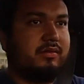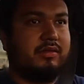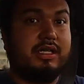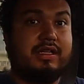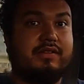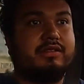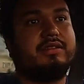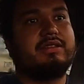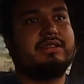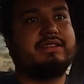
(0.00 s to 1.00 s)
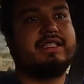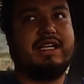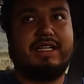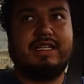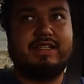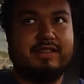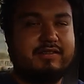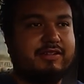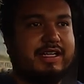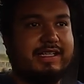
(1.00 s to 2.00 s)
whatever, it's gotta get
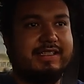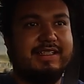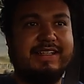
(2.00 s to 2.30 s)
done, right?